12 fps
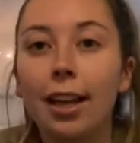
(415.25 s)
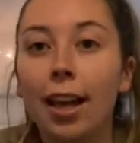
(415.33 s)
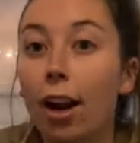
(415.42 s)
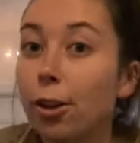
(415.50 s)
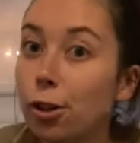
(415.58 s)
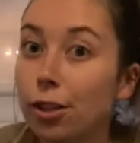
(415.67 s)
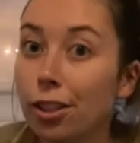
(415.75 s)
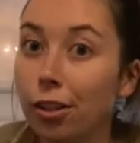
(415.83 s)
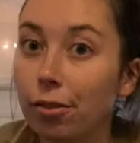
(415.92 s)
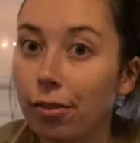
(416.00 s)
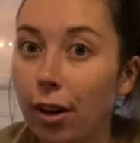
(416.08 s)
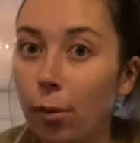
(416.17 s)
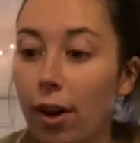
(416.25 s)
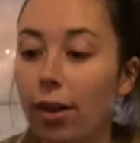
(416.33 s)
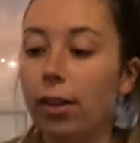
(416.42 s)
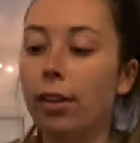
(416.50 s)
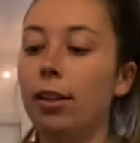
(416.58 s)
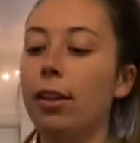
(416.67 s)
It also doesn't look very well
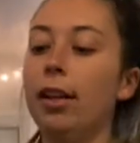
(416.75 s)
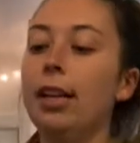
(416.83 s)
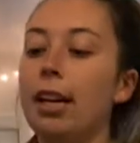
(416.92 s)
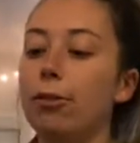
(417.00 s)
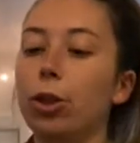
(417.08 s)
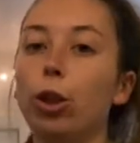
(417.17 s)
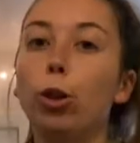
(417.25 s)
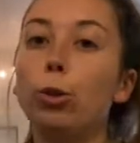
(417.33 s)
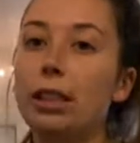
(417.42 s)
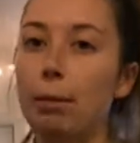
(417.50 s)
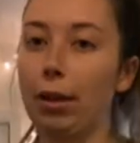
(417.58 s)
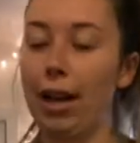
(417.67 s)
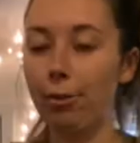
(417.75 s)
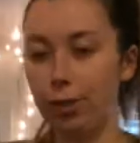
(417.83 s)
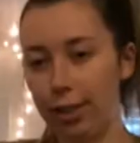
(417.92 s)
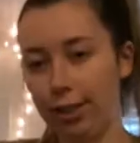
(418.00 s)
if they're loosely bloused.